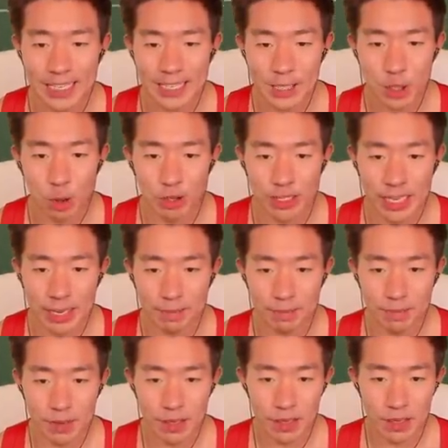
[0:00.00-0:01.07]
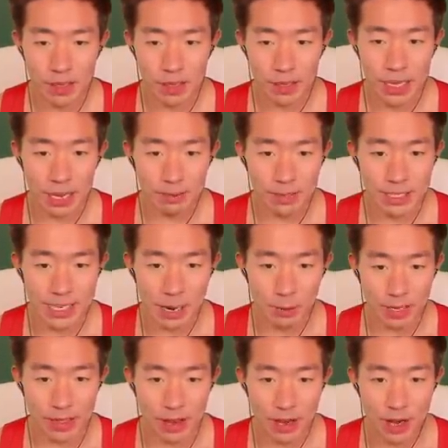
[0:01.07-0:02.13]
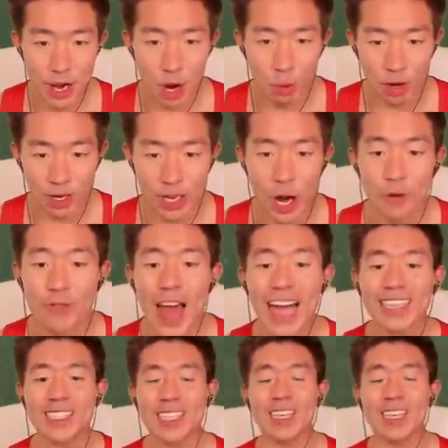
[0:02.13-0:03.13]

He's going deep. Yep, stay with it. Nowhere to go. That's